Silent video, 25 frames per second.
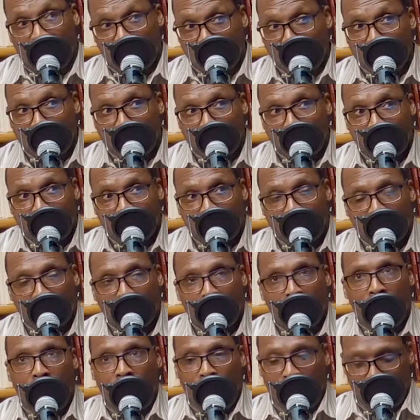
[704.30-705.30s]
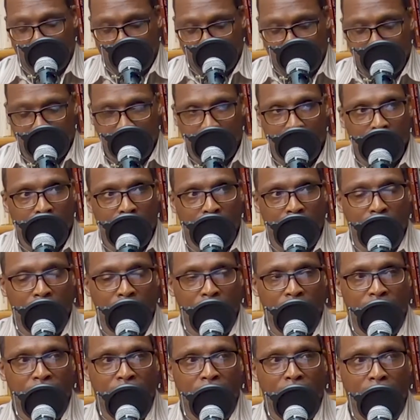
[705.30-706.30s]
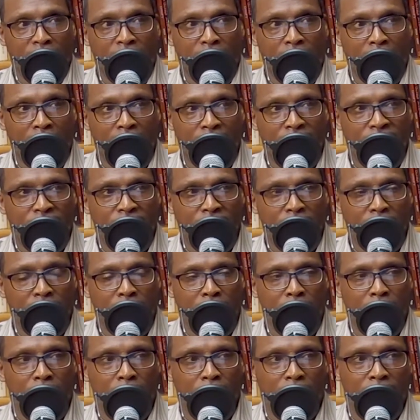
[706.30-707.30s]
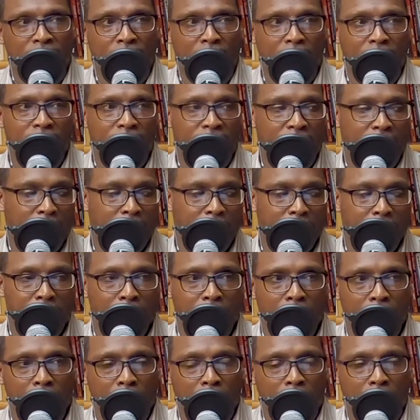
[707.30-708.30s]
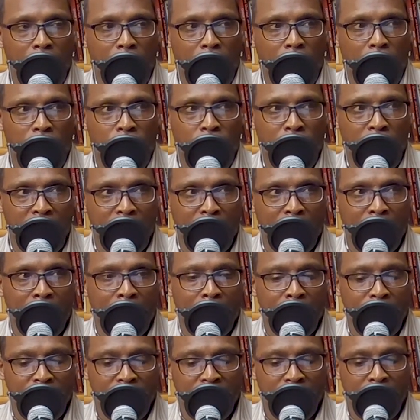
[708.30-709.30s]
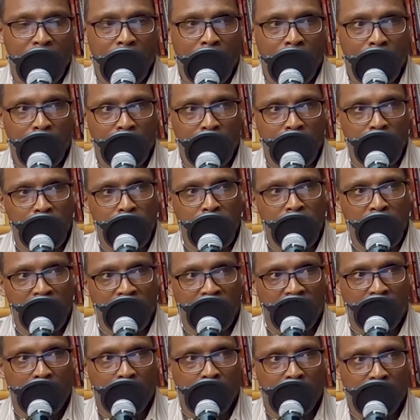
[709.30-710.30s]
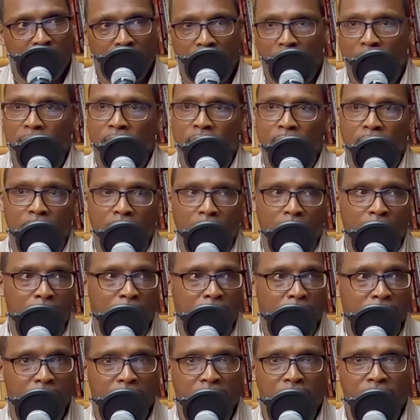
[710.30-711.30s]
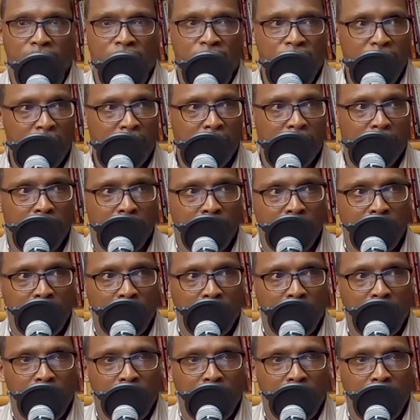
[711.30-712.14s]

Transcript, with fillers: fear? If I, I fear, if I fail or relapse, that I'm going to lose my family. Is it a healthy fear